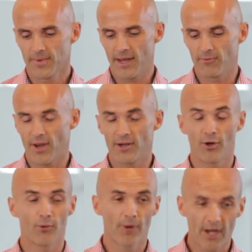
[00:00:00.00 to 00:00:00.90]
and, and,
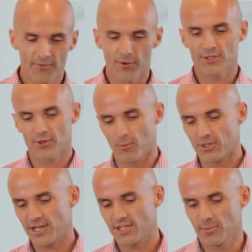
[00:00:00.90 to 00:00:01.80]
you know, really focus on
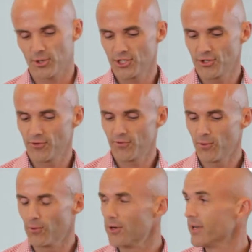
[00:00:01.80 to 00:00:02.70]
what's actually pushing you
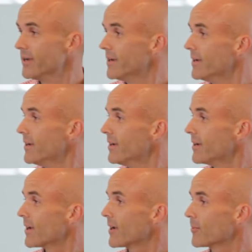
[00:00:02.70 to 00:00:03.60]
forward
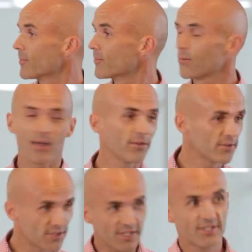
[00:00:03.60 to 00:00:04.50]
um, rather
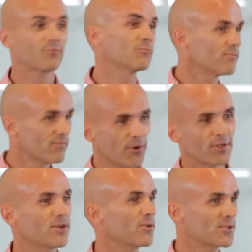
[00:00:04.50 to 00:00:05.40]
than just
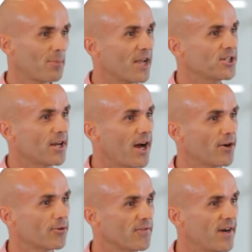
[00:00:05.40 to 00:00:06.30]
focusing on splashing
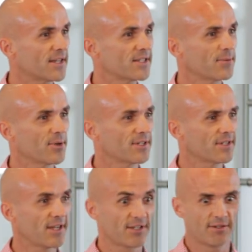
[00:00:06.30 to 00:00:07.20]
harder and faster because
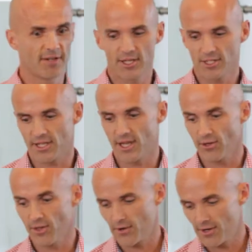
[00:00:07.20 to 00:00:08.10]
it doesn't actually get
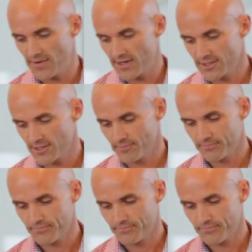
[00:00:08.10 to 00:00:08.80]
you there any faster.